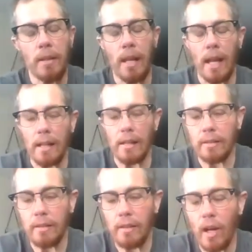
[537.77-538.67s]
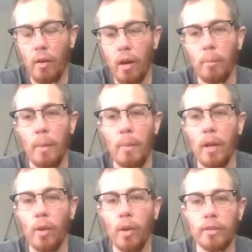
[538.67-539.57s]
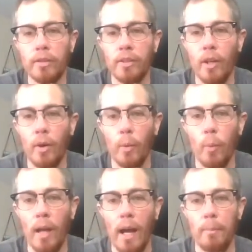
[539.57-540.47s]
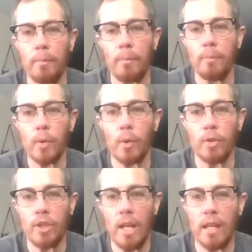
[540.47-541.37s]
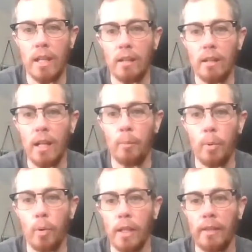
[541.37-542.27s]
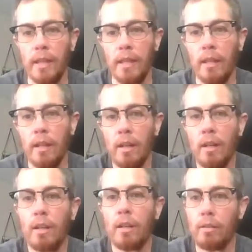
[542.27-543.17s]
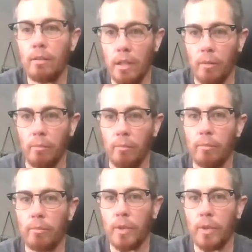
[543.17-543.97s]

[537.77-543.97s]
as they are on my metal hooks. So when I'm crocheting and I'm pulling the you know the